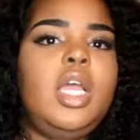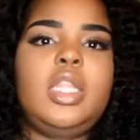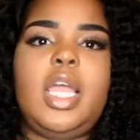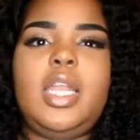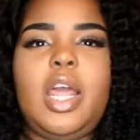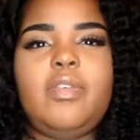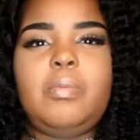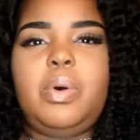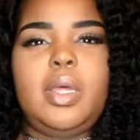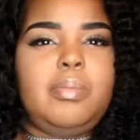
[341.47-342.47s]
They never
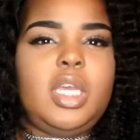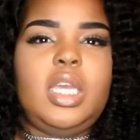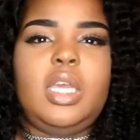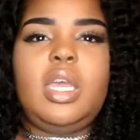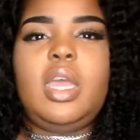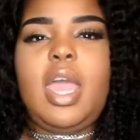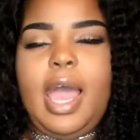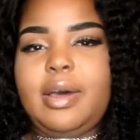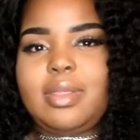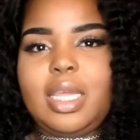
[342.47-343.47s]
put me
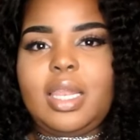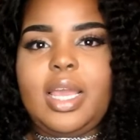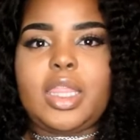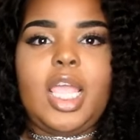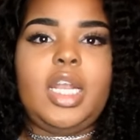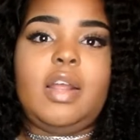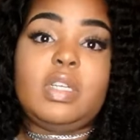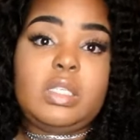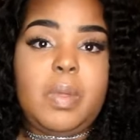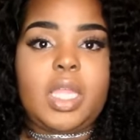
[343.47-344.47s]
out there like that, and I
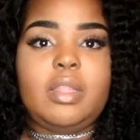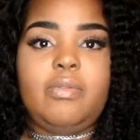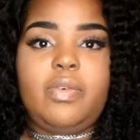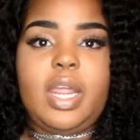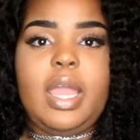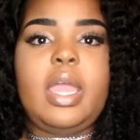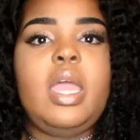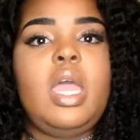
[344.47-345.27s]
respect them for that,